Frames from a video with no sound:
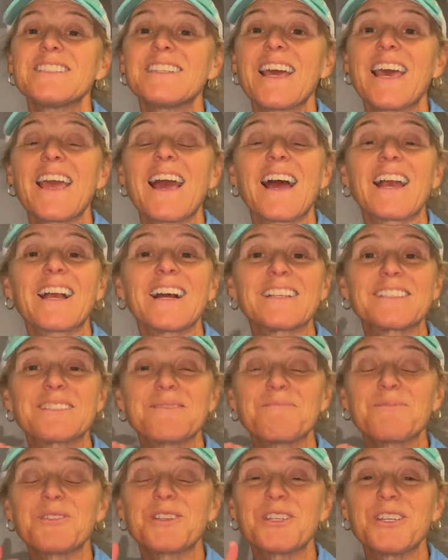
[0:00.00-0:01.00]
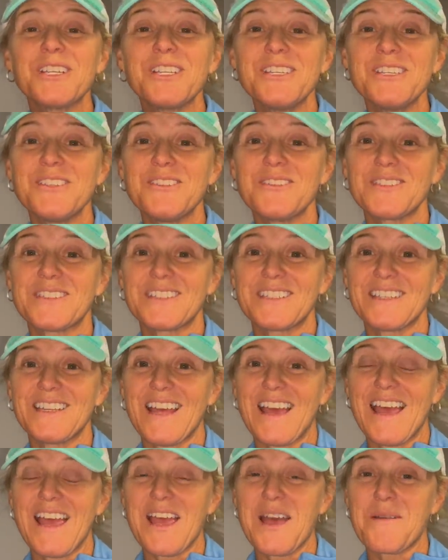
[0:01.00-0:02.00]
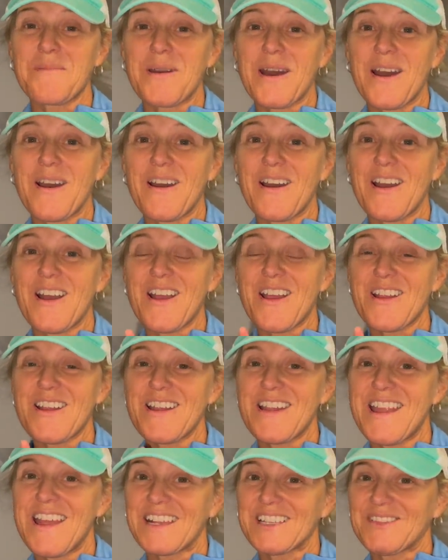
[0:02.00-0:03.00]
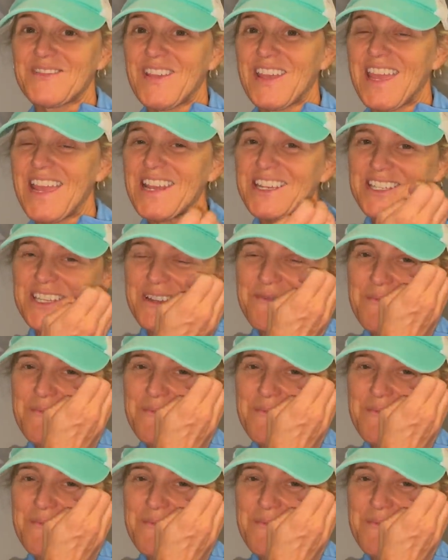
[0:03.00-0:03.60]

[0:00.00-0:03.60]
say I got some good news today about our next vacation.